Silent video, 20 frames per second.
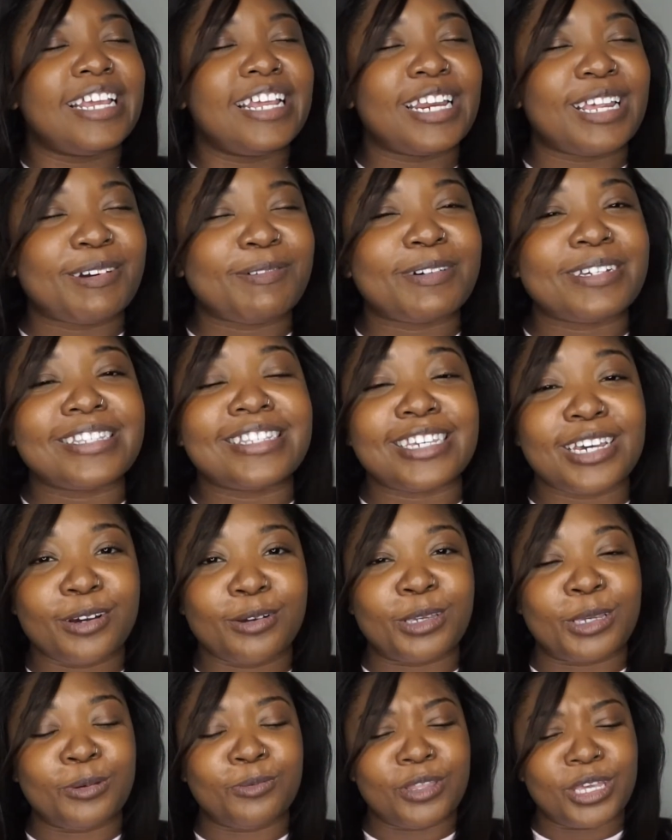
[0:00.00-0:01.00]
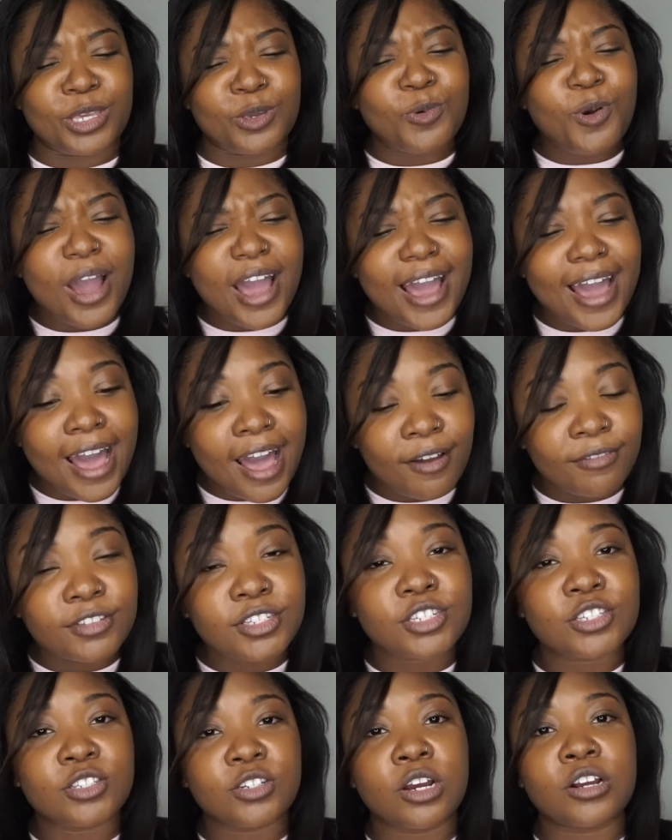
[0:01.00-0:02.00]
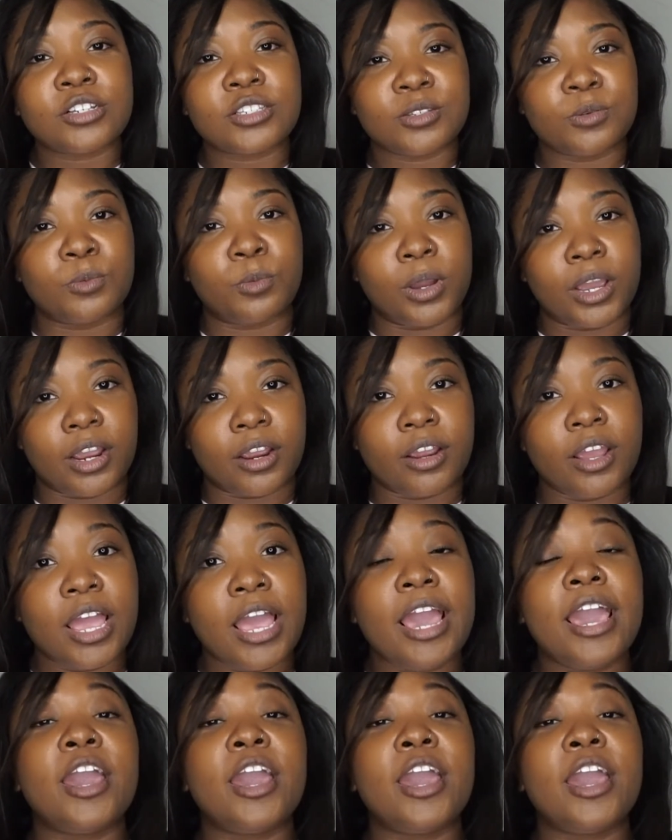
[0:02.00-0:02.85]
anyone tell you that you have to start somewhere